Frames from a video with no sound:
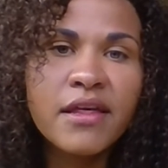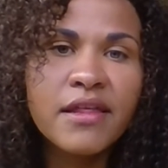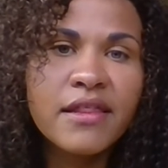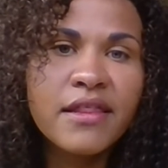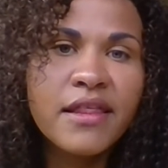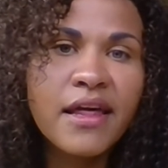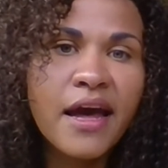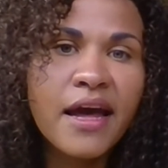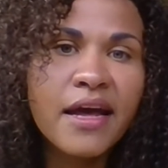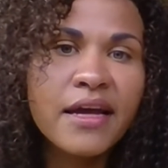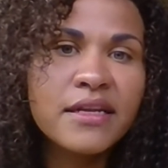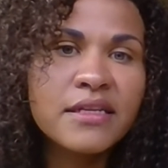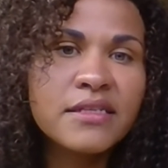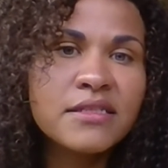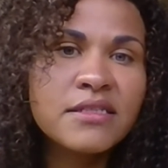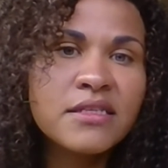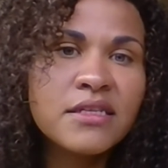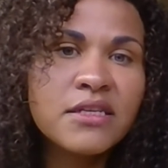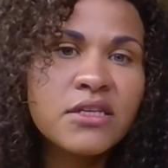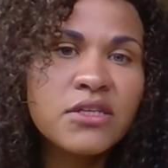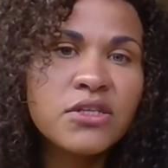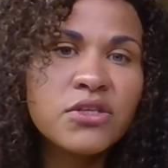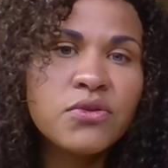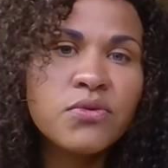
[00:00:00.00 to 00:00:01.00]
that
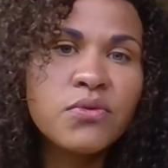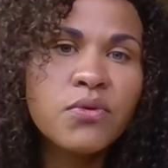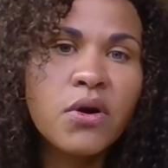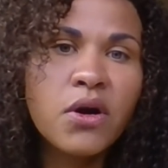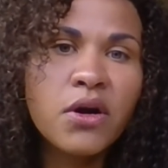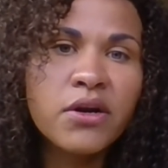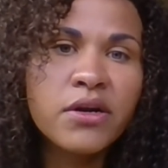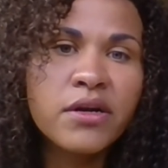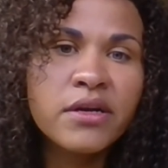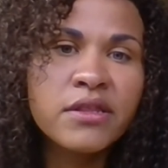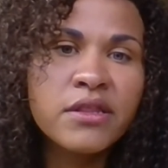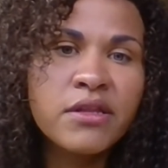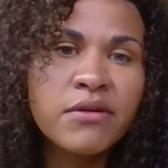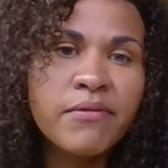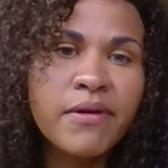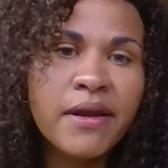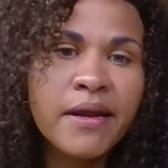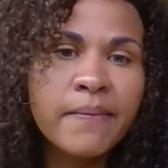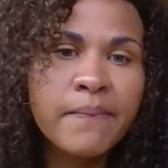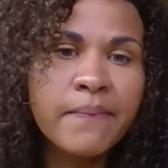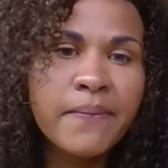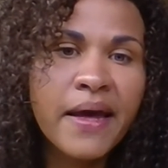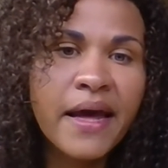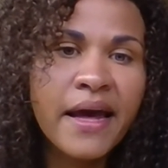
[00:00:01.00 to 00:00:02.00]
you are on the
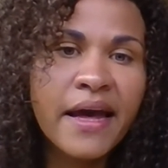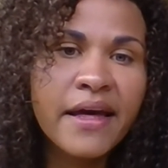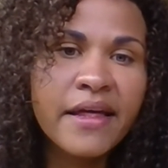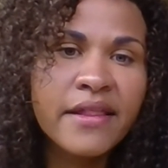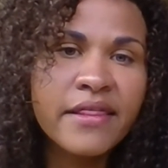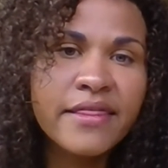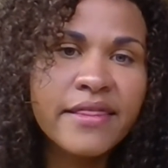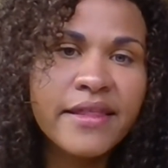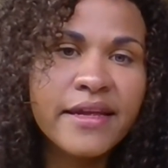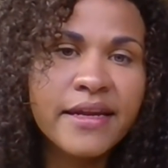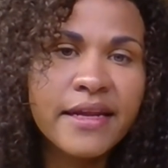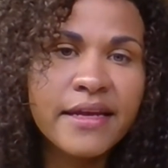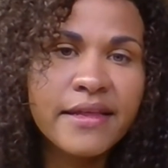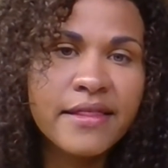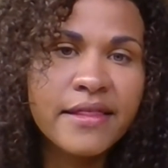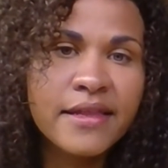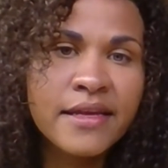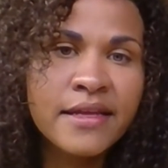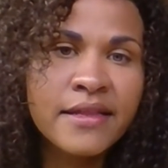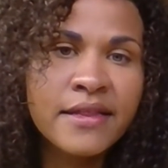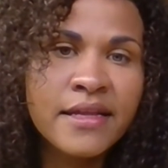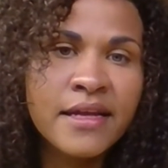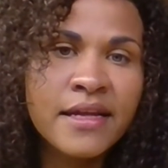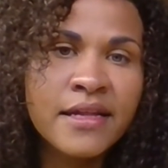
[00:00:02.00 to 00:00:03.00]
right path. And I
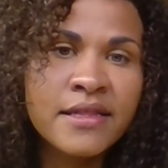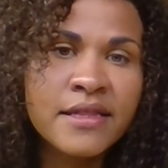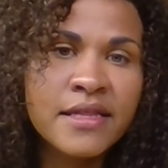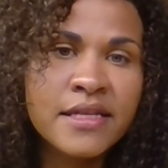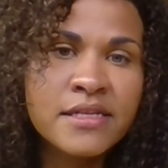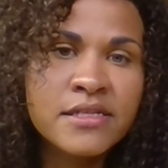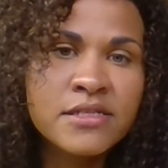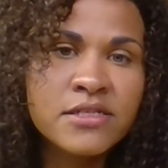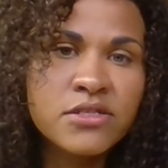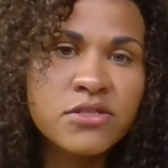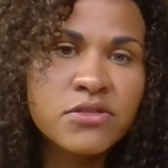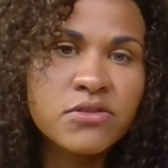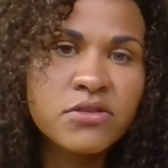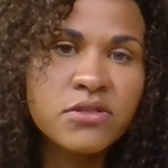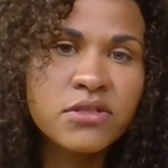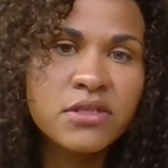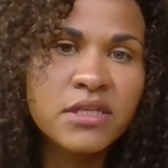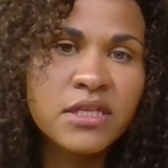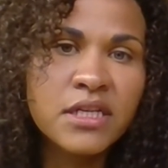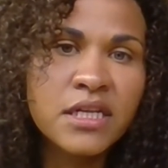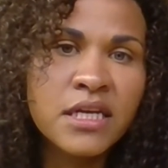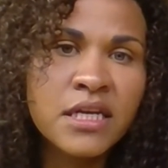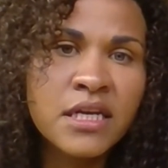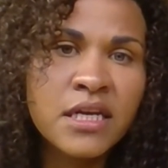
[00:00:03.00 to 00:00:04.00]
think that this
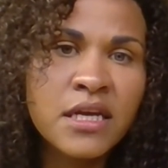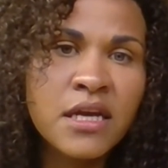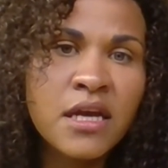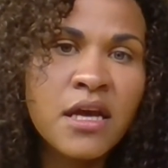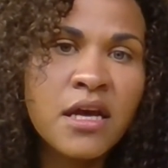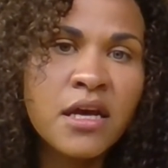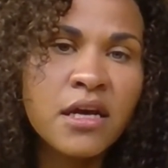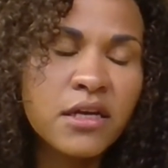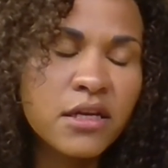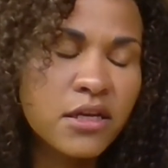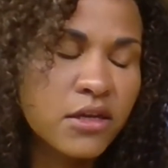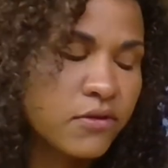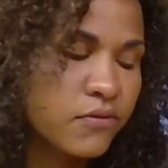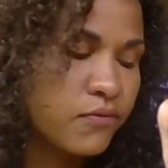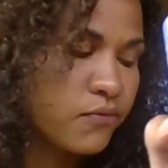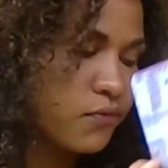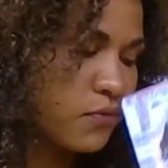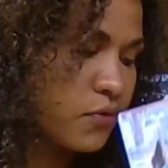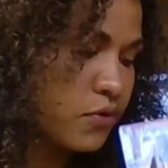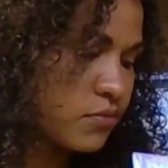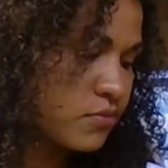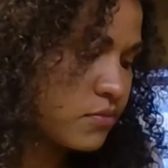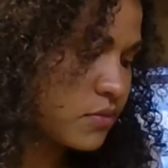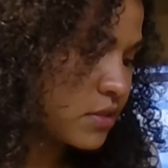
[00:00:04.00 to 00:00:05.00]
certainly
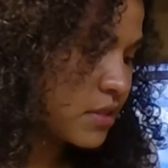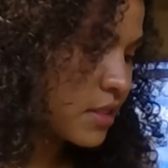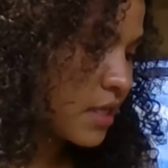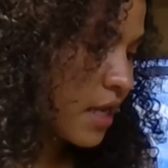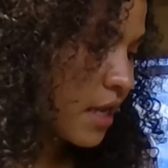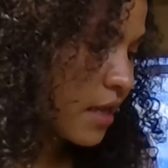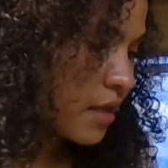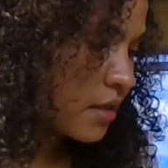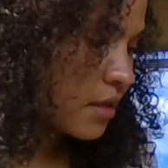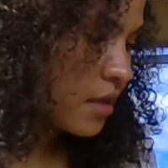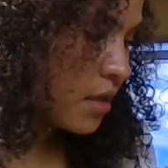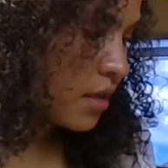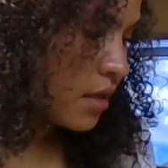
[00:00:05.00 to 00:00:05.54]
confirms that,